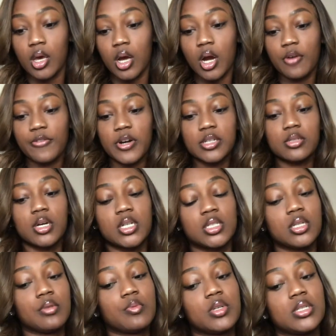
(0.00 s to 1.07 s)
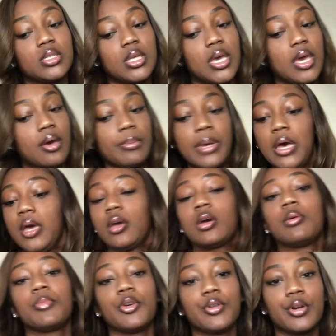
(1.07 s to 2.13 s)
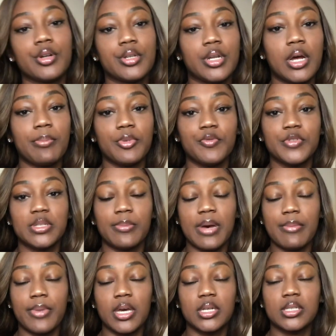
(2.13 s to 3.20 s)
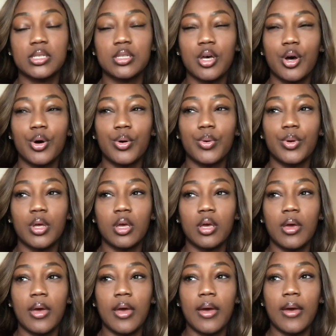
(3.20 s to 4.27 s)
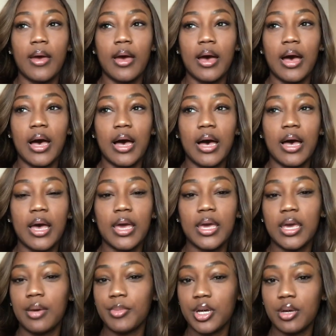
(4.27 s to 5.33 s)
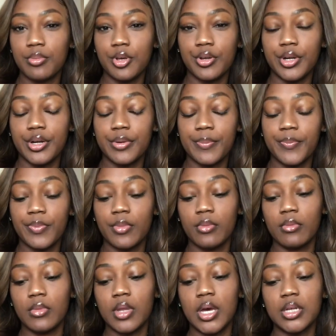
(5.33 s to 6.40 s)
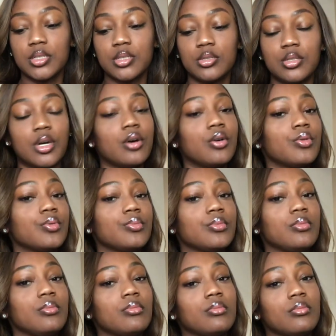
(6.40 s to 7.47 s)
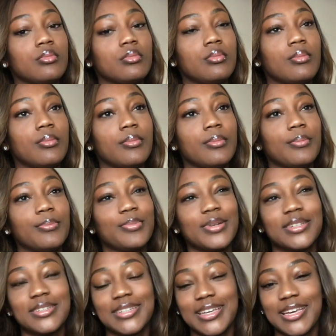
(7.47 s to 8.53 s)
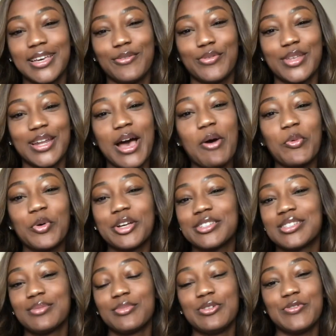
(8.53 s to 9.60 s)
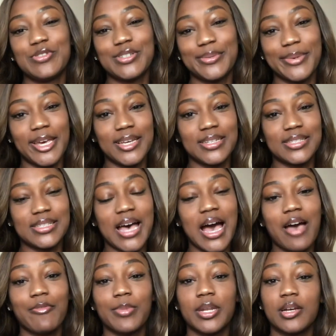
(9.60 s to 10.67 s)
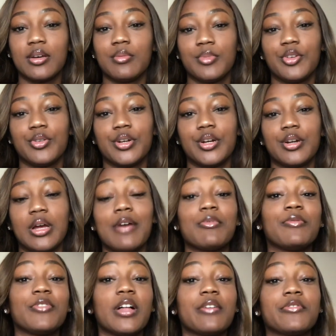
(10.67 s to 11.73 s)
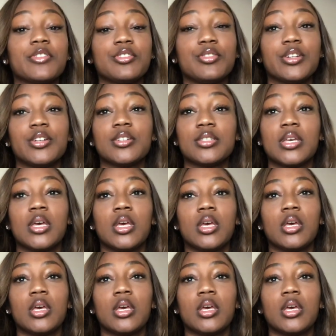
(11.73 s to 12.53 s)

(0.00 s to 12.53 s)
Her first question was, am I a commuter or did I move to my base? So I am a commuter. I don't believe that I want to move to base. I've been a commuter. I've been flying for 2 years.